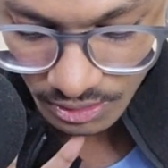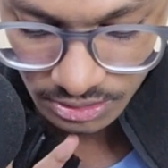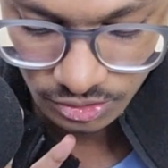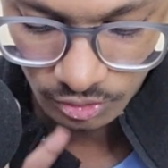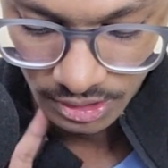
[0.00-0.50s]

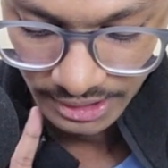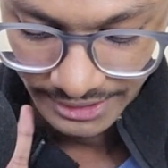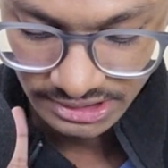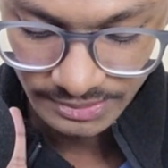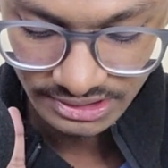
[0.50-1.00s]
So
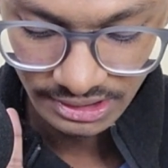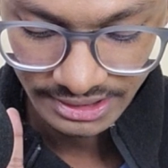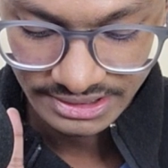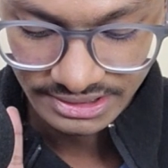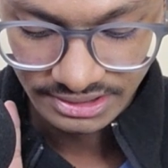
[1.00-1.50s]
it is basically
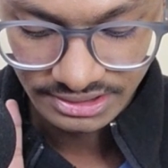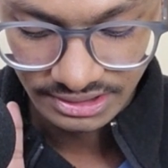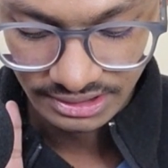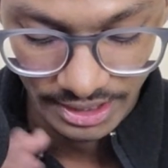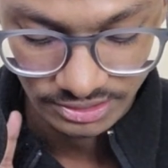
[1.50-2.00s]
research
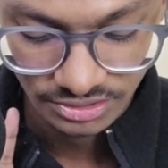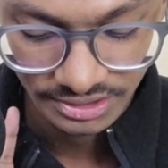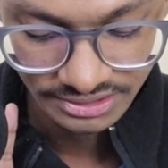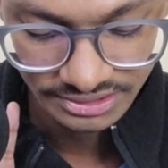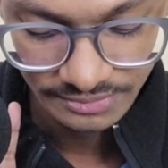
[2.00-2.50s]

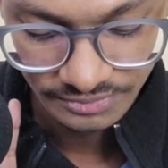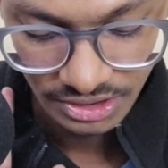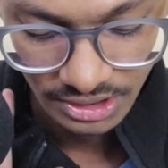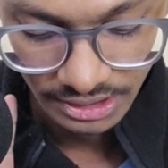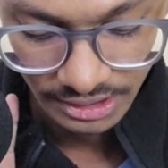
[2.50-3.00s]
associateships
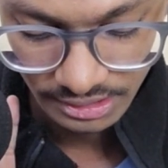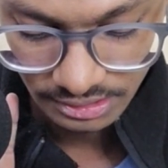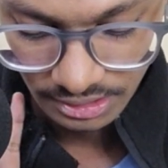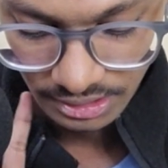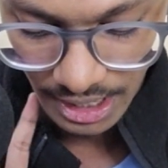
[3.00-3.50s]
in
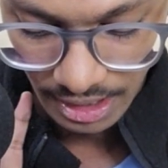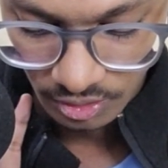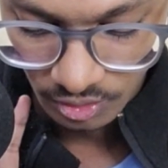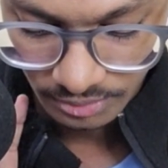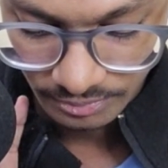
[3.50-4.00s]

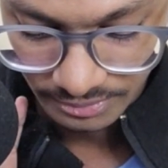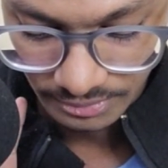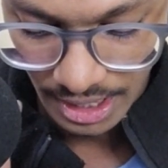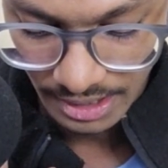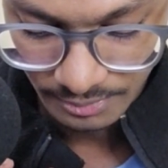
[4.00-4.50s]
analog
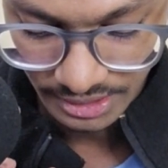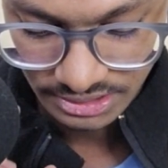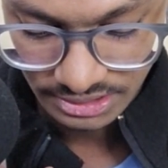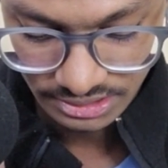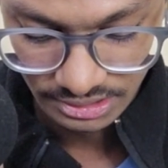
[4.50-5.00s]
and
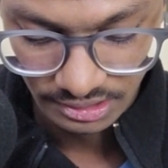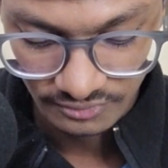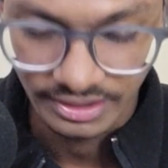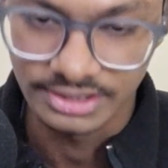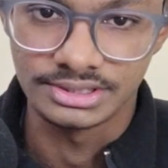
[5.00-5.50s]
mixed signal
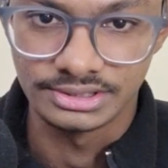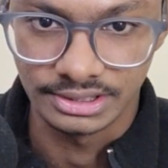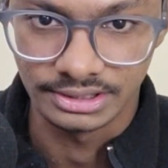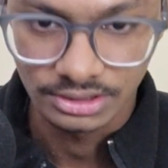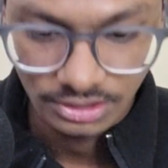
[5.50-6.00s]
VLSA
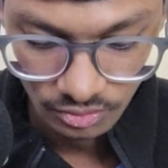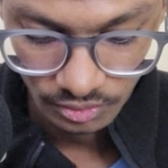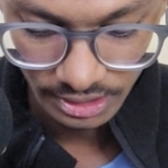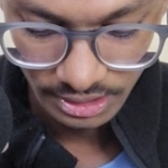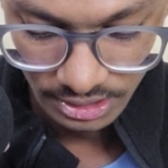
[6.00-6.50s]
design.
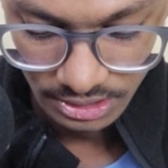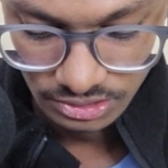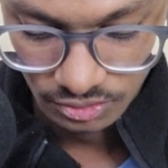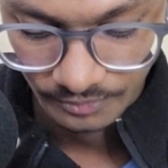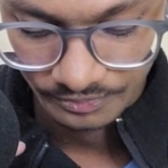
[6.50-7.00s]
Okay,
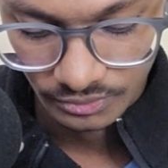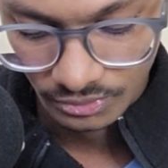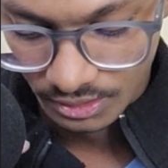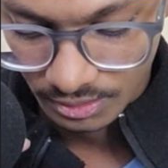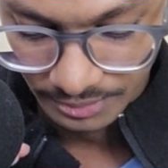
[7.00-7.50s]
so
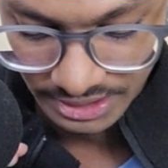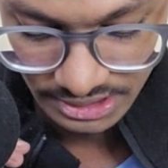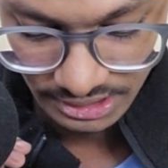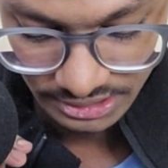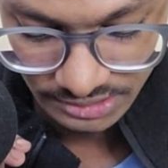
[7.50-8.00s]

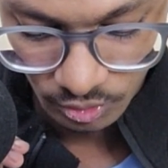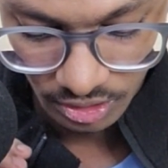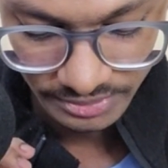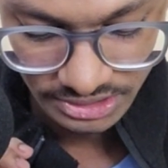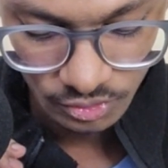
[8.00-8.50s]
basically this
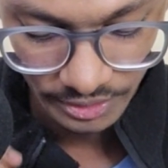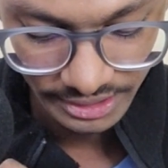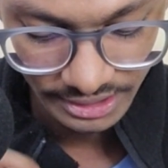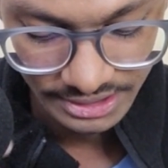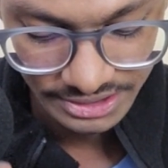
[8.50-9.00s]
program is a
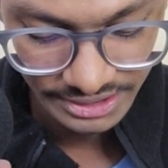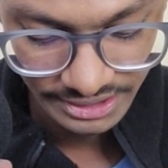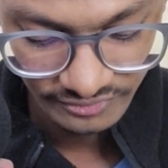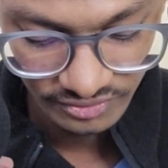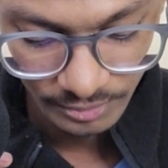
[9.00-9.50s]
joint
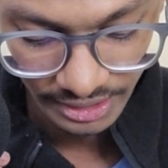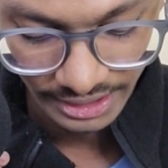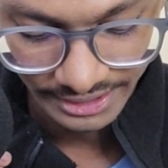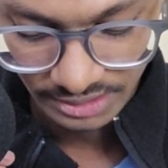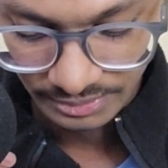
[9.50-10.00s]
initiative by
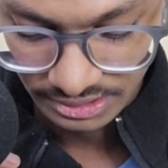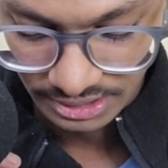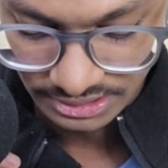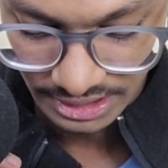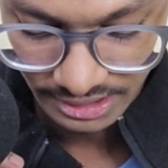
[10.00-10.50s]
IIT
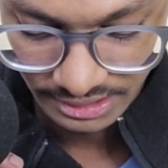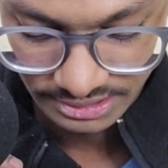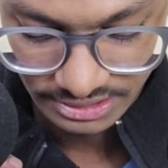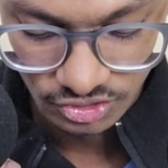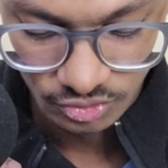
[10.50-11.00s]
Madras and
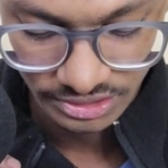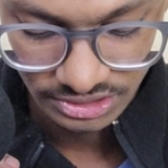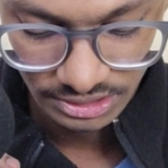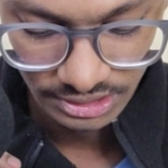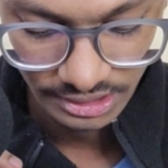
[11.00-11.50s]
Texas
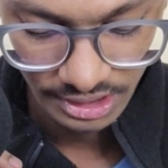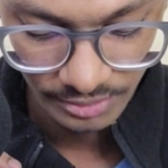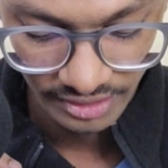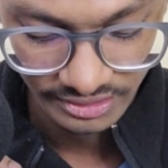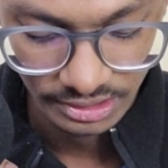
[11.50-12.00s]
Instruments India
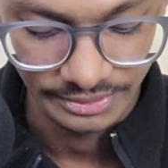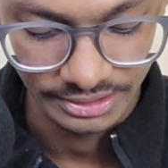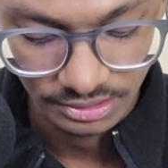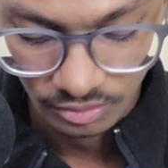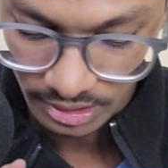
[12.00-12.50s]
Private
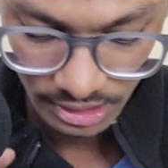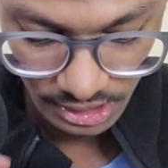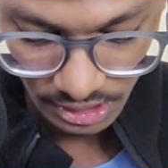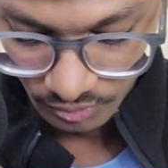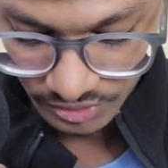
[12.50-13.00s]
Limited, okay,
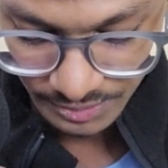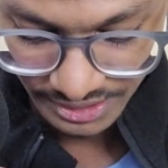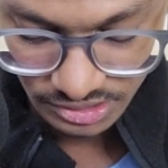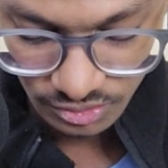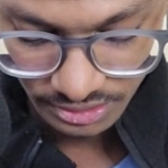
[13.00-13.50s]
which
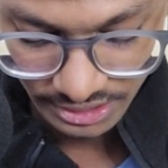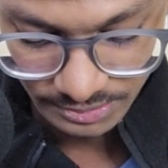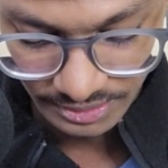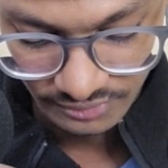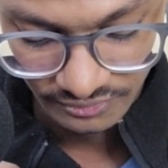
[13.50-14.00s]
brings together
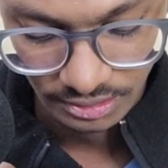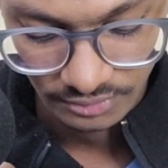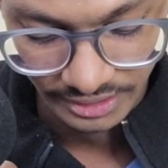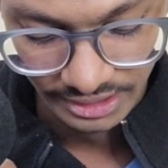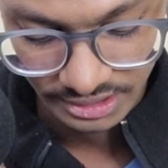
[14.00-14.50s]
expert
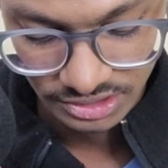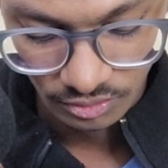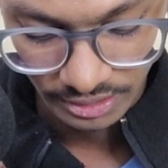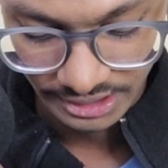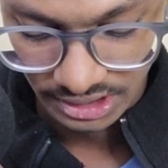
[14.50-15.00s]
faculty and
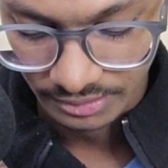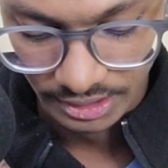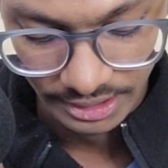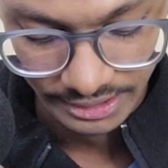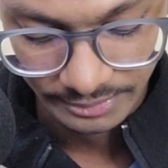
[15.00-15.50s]
strong
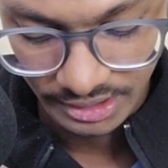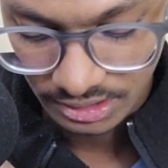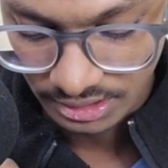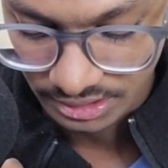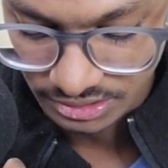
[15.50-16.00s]

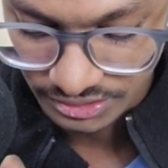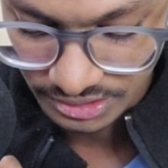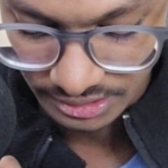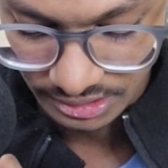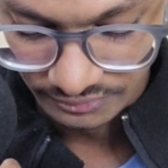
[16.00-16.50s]
academia industry
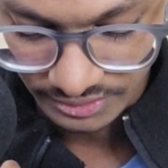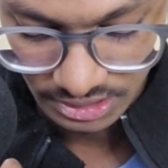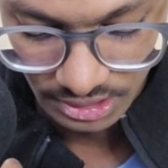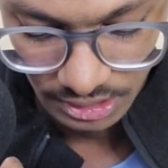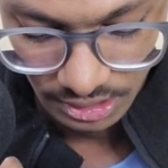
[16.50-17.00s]
interface.
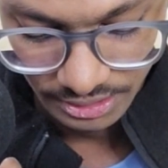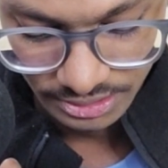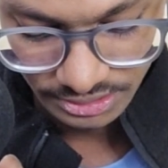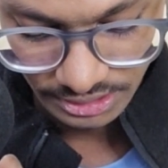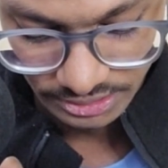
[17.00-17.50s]

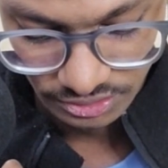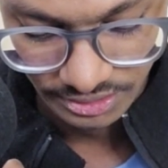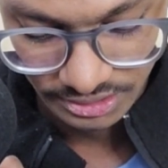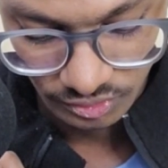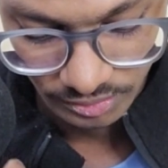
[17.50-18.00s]
Research
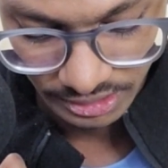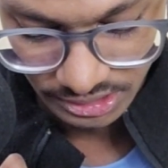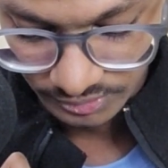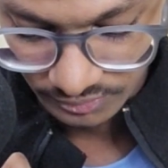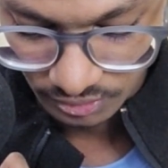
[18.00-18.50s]
associates will be
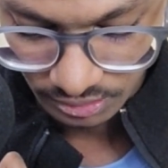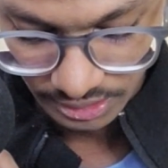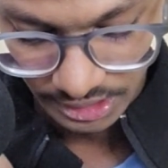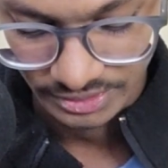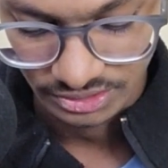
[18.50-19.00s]
eligible for
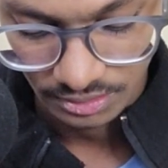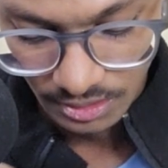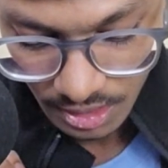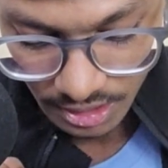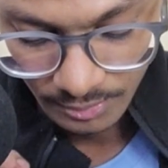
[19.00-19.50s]
admission
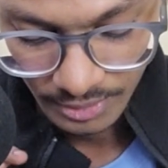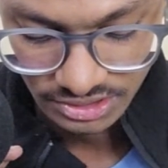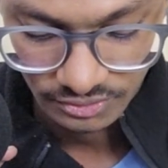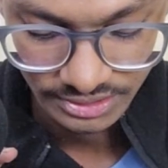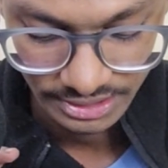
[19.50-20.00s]
in
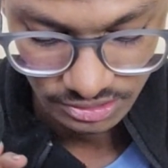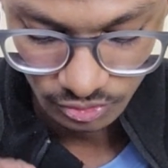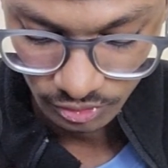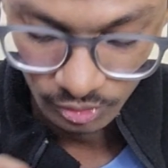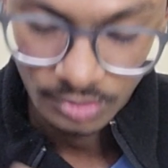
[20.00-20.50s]
Master of Science.
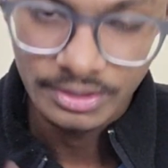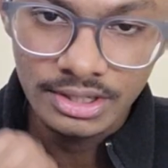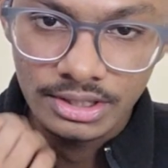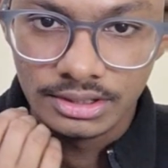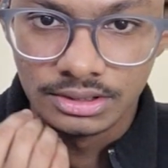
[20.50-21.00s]
So you will
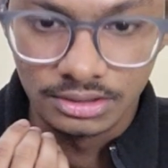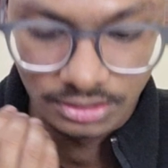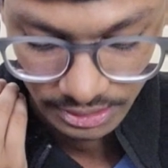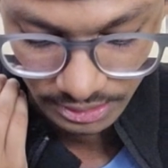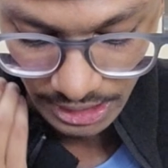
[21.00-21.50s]
be
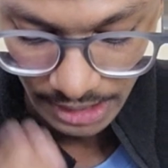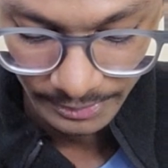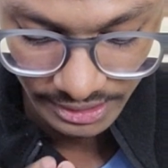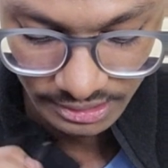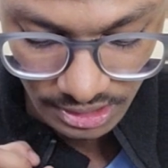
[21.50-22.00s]

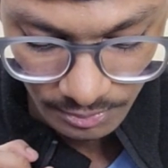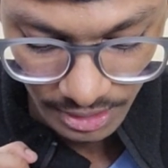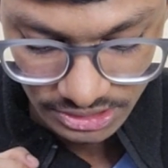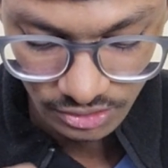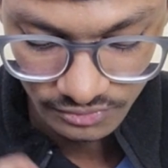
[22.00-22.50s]
admitted in the
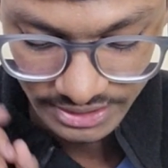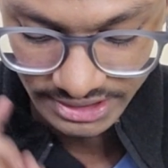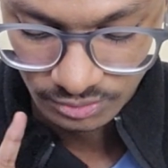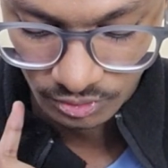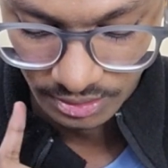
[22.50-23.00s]
Master of
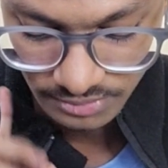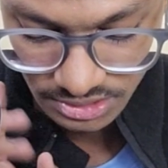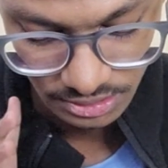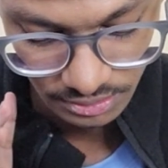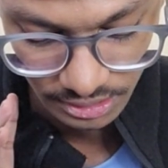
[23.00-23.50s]
Science
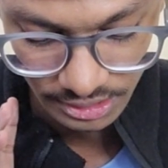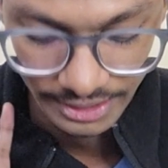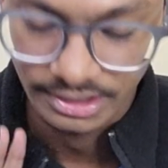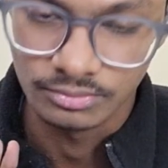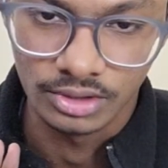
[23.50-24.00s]
programs in
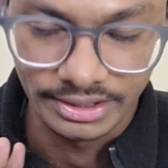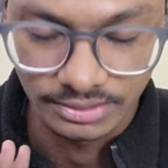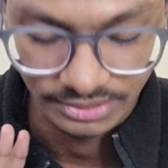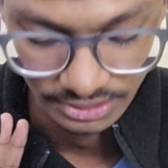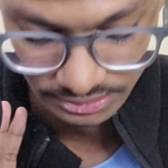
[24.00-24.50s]

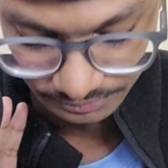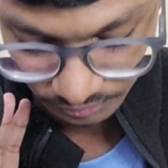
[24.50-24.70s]
IIT Madras.